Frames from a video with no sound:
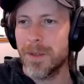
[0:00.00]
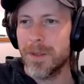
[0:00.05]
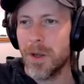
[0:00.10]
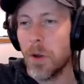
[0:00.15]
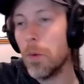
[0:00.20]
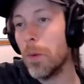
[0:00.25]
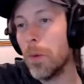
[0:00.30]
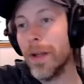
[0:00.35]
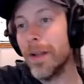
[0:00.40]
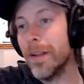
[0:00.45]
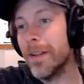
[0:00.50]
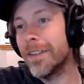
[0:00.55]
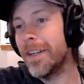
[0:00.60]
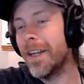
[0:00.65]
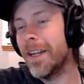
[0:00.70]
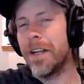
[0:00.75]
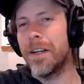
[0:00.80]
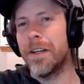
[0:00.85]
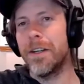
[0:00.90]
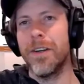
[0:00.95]
Oh, well,
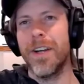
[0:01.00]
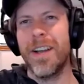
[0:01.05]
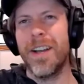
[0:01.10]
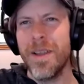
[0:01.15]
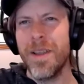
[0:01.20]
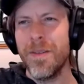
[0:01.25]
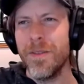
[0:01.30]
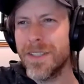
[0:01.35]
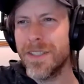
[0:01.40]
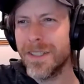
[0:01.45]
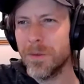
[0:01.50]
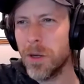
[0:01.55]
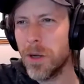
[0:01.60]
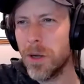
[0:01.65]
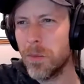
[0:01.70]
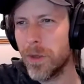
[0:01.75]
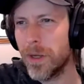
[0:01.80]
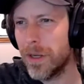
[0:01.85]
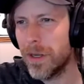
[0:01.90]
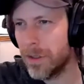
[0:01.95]
I don't know. I'm having a
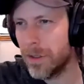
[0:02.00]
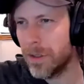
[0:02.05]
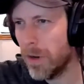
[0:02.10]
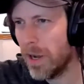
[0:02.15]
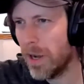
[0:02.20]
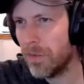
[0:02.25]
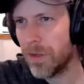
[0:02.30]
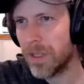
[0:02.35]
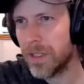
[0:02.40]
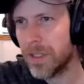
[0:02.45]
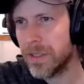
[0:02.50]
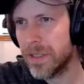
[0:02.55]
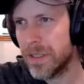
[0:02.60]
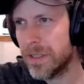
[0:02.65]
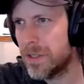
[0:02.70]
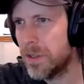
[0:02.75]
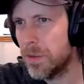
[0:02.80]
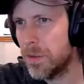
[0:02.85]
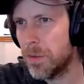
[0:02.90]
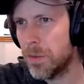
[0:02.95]
weird graphics
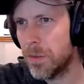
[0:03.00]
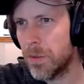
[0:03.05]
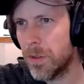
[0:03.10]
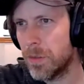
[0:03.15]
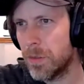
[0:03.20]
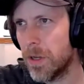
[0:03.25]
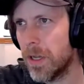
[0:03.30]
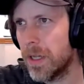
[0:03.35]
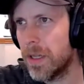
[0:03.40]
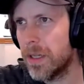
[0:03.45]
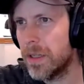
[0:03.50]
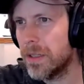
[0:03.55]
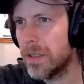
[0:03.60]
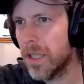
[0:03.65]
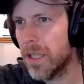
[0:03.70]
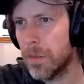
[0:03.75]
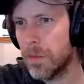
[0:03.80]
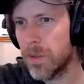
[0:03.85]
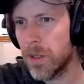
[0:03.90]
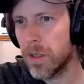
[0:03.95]
issue with my
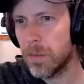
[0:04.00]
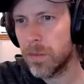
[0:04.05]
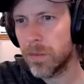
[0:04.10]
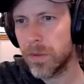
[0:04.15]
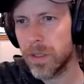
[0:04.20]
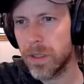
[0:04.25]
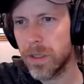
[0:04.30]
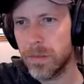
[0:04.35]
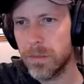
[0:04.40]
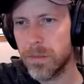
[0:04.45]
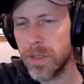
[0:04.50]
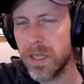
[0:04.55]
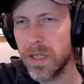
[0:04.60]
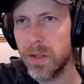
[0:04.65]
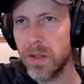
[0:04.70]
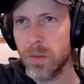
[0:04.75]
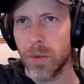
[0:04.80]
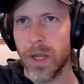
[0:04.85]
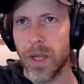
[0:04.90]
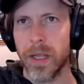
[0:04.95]
laptop.
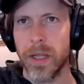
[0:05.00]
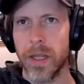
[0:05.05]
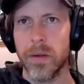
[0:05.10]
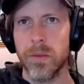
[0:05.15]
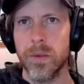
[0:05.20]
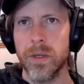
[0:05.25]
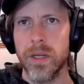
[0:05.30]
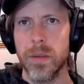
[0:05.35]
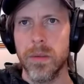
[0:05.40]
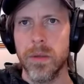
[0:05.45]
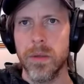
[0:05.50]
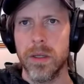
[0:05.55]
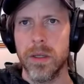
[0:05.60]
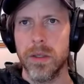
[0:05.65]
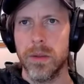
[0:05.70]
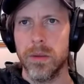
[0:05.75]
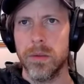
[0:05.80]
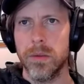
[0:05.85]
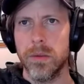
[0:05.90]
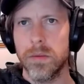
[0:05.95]
Either way, what I'm going to
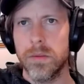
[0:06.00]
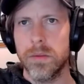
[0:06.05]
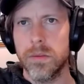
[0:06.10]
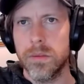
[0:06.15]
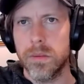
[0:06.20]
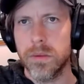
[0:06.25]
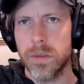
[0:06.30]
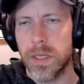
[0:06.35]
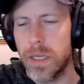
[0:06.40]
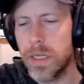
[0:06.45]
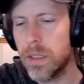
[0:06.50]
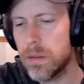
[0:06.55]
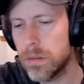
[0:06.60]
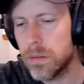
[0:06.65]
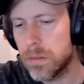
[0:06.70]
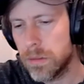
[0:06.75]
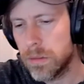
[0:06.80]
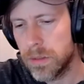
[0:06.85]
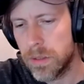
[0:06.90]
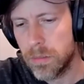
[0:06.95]
do, okay,
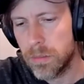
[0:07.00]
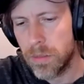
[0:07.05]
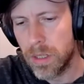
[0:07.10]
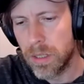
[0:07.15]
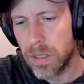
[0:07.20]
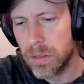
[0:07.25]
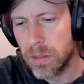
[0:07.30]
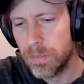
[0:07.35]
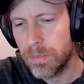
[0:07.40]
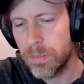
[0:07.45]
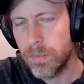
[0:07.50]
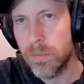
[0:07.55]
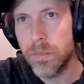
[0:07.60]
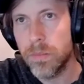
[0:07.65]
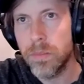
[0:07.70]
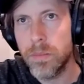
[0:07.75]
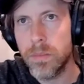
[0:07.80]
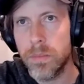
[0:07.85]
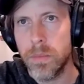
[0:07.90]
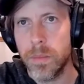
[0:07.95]
is I'm not going
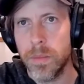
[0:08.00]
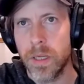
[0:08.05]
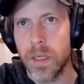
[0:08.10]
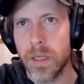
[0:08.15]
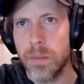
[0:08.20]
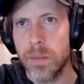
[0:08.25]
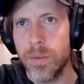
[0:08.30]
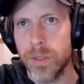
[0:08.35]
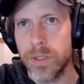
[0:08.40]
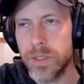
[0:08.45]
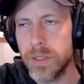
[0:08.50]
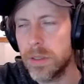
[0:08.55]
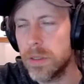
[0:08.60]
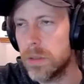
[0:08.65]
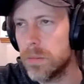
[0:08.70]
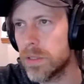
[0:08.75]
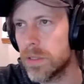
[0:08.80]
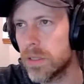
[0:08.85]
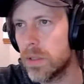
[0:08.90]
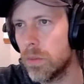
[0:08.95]
to push it.
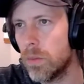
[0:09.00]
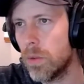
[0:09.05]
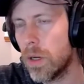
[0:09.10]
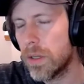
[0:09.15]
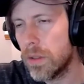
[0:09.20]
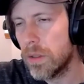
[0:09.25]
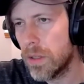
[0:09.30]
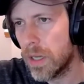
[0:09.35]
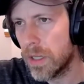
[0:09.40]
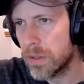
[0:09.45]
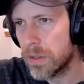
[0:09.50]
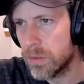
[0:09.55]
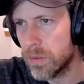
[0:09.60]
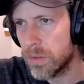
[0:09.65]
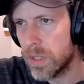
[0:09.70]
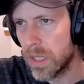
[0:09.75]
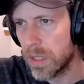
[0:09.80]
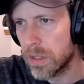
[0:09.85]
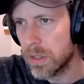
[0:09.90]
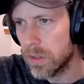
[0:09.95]
I'm just going to walk you guys through
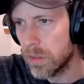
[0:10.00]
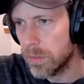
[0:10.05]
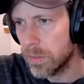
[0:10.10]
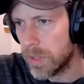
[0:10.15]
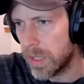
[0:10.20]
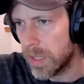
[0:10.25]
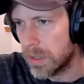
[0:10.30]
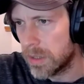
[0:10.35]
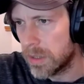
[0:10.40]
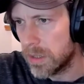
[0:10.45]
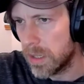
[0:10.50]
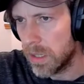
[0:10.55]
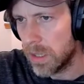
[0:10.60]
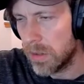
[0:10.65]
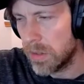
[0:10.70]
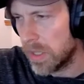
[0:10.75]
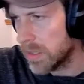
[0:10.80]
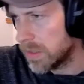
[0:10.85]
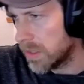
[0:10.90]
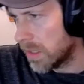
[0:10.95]
technical updates and then let
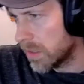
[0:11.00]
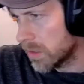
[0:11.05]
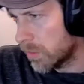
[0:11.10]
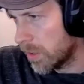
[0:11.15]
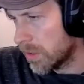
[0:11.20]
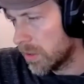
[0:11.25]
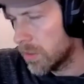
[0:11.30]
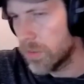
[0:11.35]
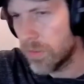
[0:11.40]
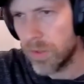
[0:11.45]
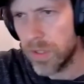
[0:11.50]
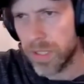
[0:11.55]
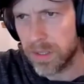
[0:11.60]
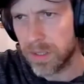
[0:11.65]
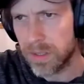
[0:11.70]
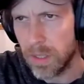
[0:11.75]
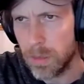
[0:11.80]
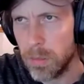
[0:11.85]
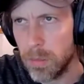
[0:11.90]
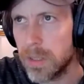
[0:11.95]
you guys ask questions for the next
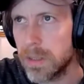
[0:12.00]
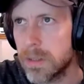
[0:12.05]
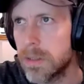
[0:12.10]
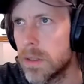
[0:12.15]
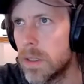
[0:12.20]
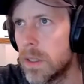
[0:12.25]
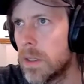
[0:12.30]
10 minutes.